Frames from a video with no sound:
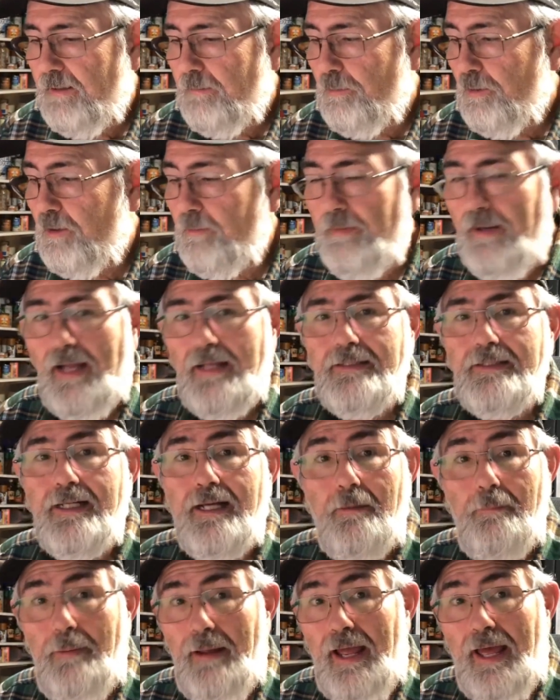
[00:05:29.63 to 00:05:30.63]
Put it back to
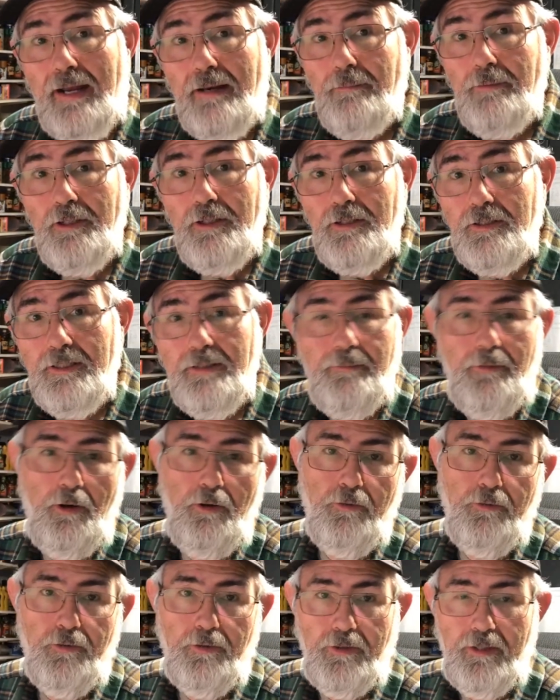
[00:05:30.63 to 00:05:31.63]
compatibility
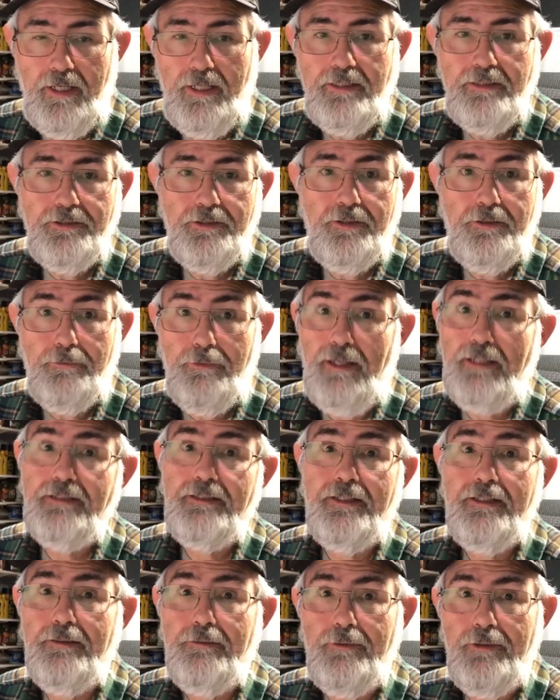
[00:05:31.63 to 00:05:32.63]
mode, okay? So the
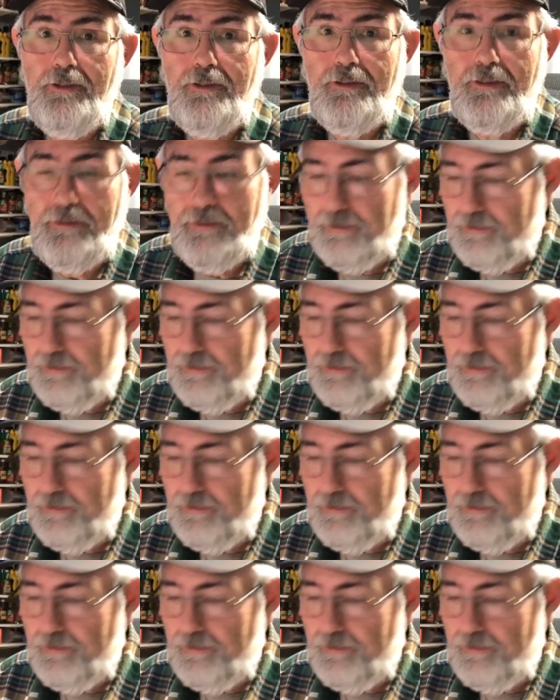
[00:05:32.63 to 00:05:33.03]
rest of the world can